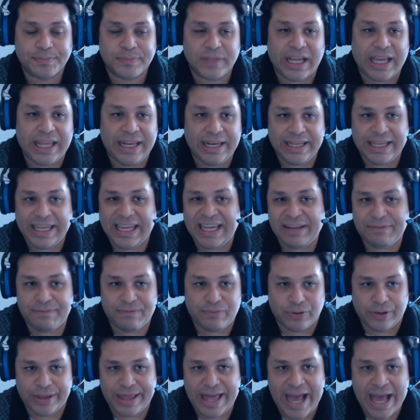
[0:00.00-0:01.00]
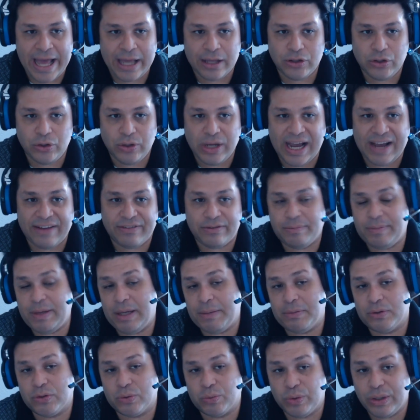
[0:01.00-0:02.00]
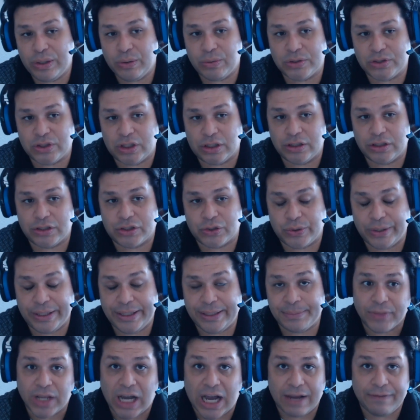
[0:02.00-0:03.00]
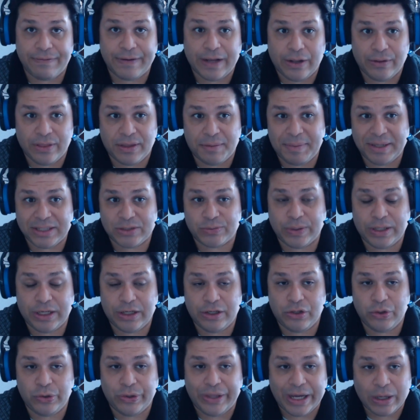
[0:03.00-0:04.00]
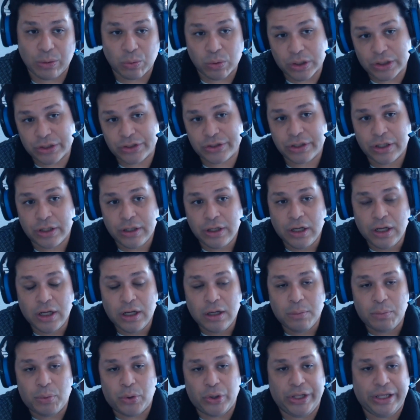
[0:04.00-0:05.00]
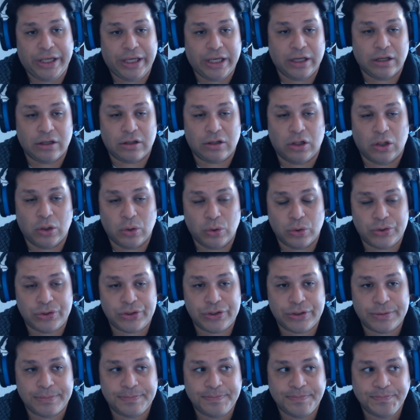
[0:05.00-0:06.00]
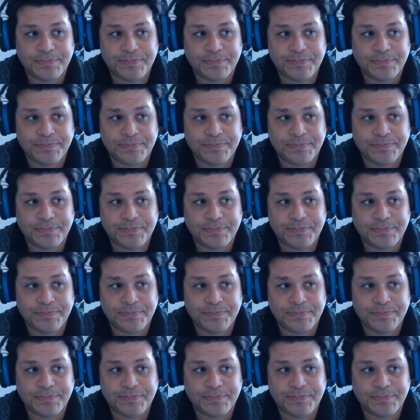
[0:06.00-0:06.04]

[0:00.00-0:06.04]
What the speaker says: And again, for that, you have to be able to read what's on the screen. I found the best way to do that was putting it close,